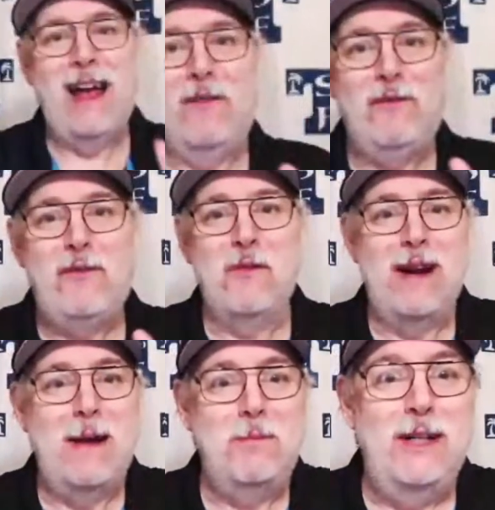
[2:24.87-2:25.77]
have fun
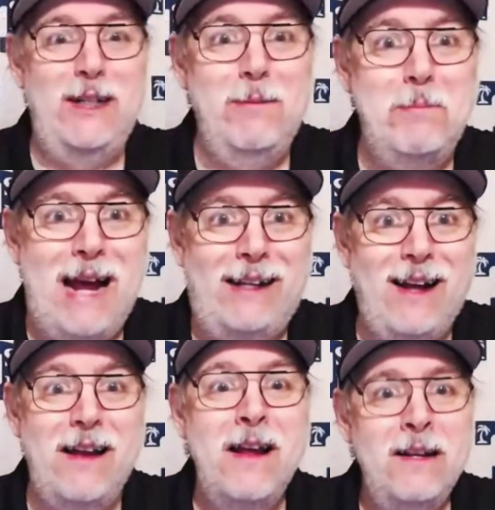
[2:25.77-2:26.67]
when I bring you back
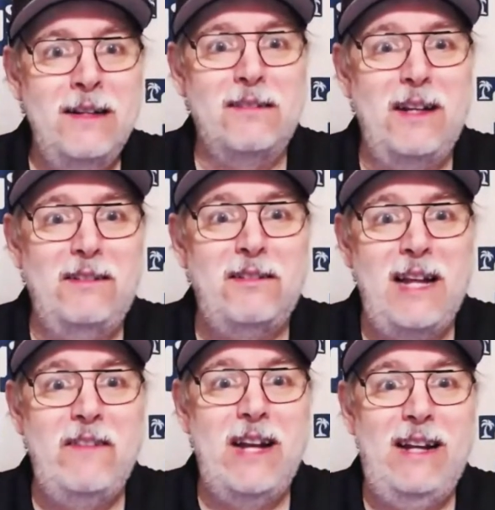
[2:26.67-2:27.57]
on, just like
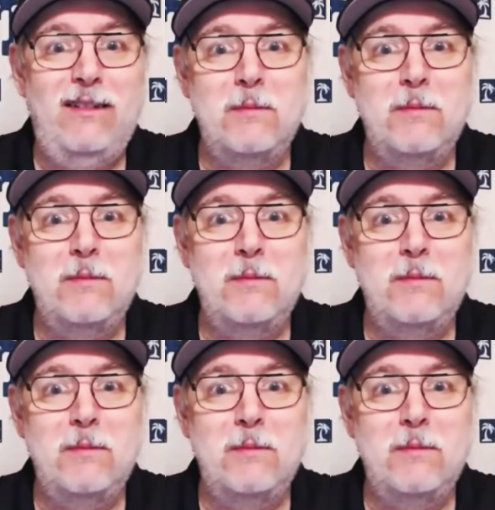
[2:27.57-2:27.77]
Stephen A.